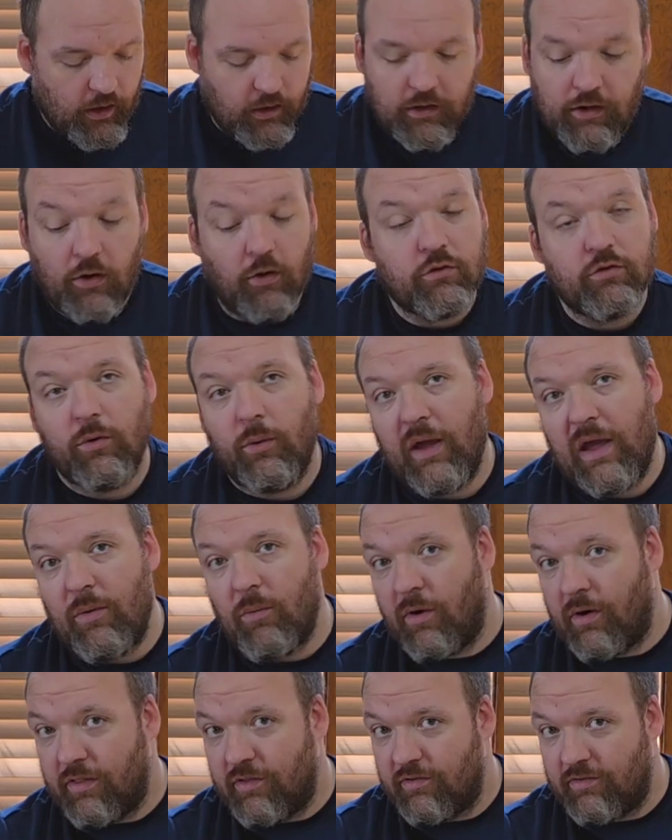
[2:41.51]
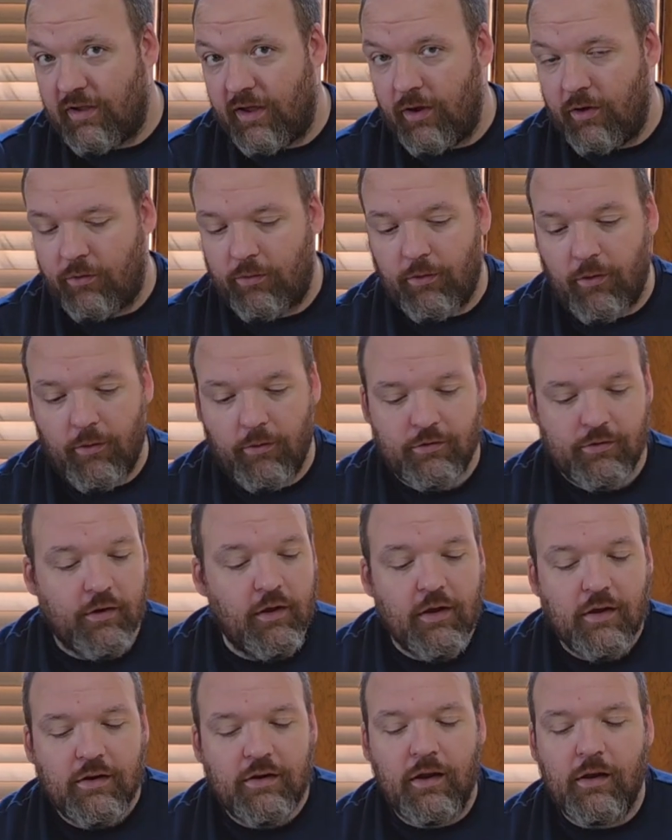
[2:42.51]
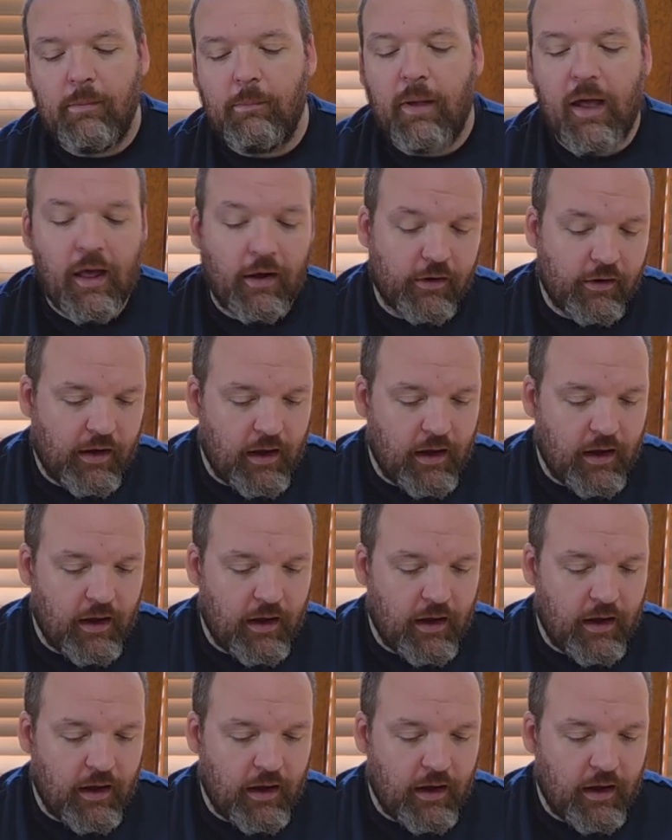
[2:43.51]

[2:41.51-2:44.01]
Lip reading: He also ate one of the Scarecrows. Didn't matter.